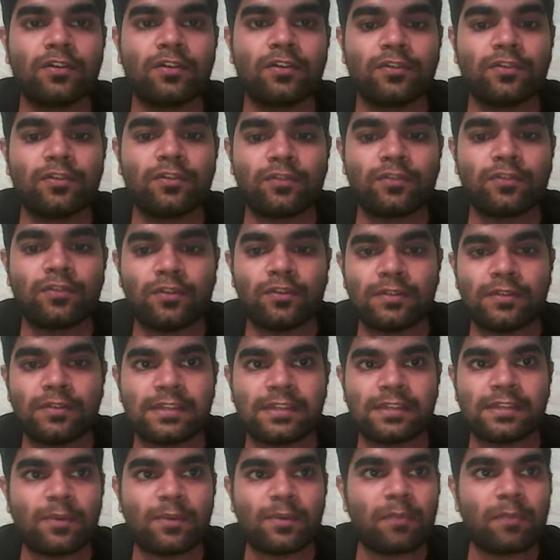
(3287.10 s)
so you'll see
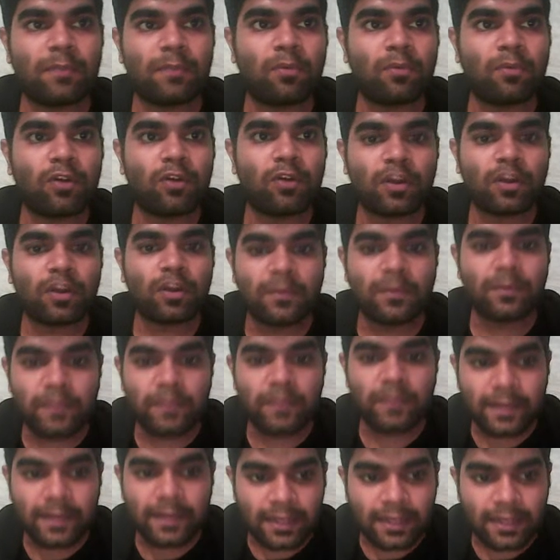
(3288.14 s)
one more document will be
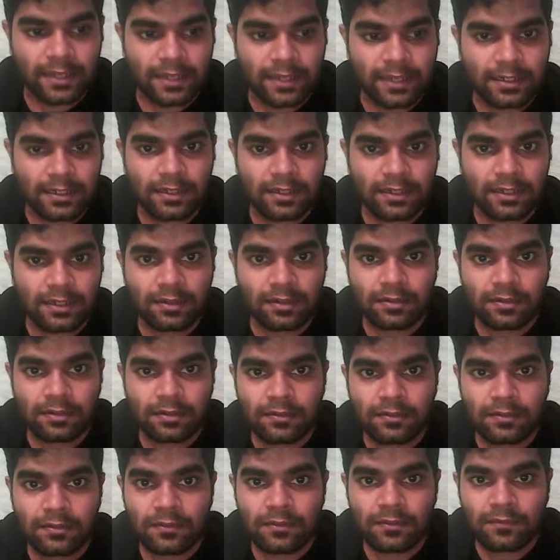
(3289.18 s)
created
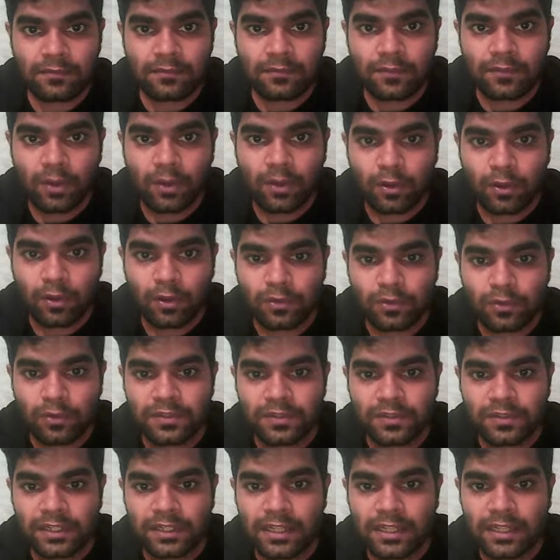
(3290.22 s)
with all those
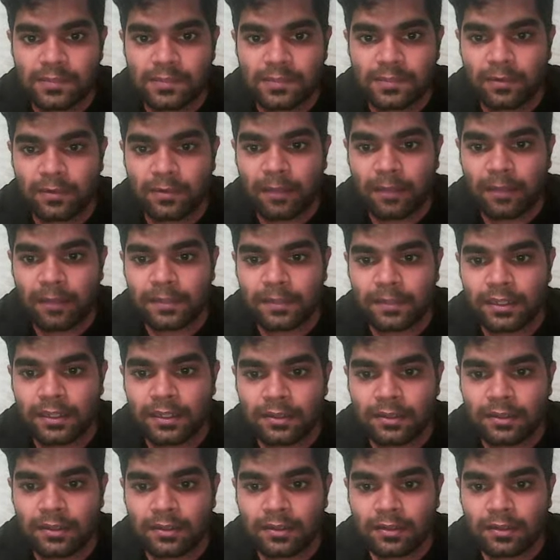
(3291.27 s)
details probably.
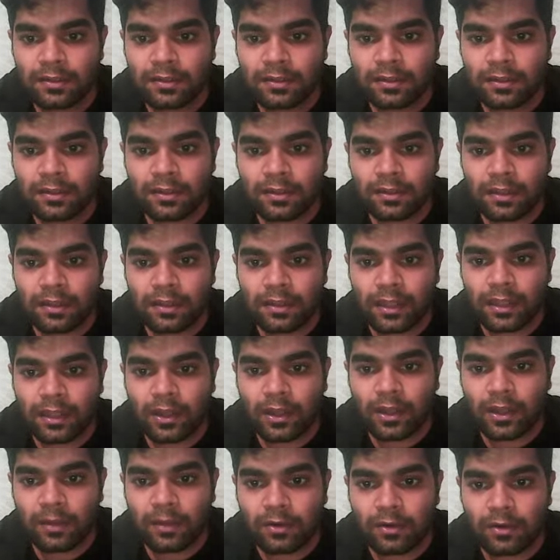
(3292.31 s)
Right now
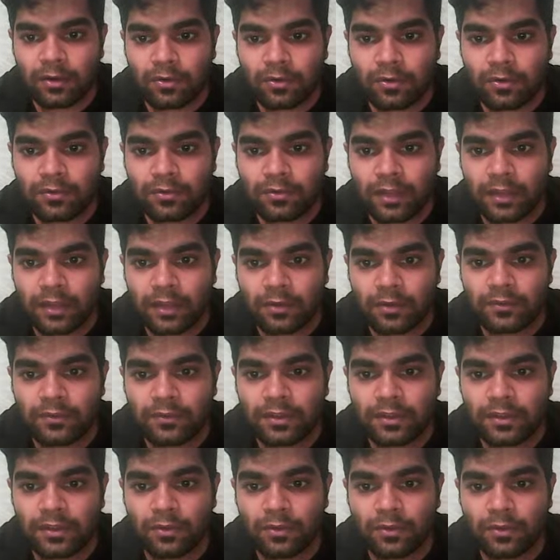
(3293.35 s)
I don't see
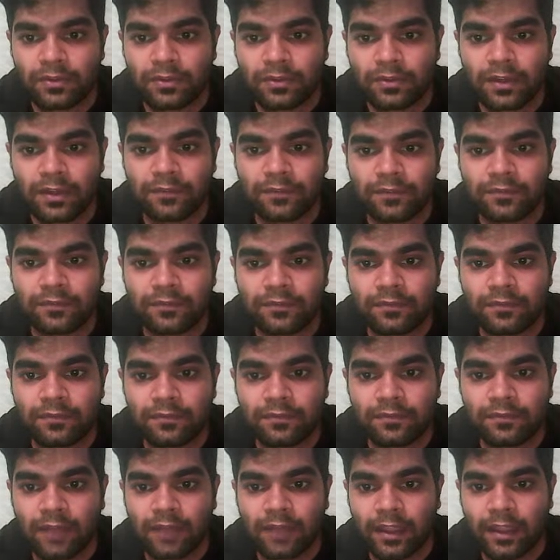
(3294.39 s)
those stuff.
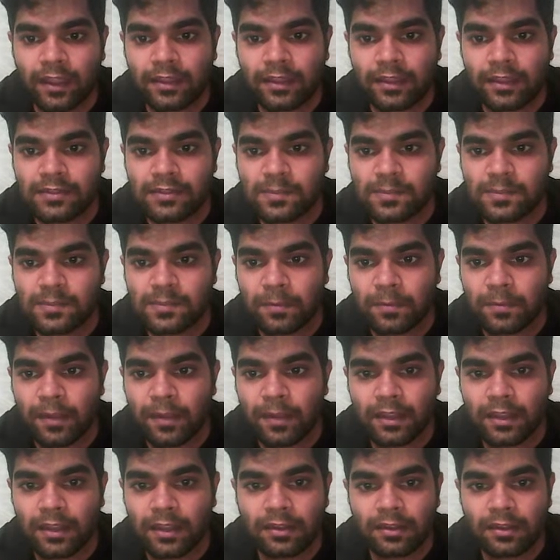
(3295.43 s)
I guess it's
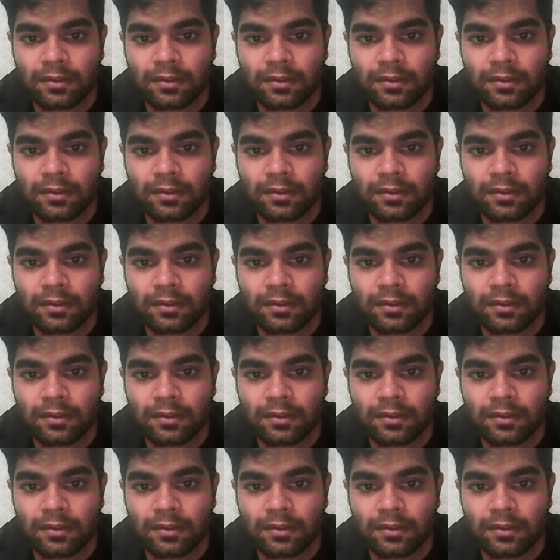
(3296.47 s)
preparing.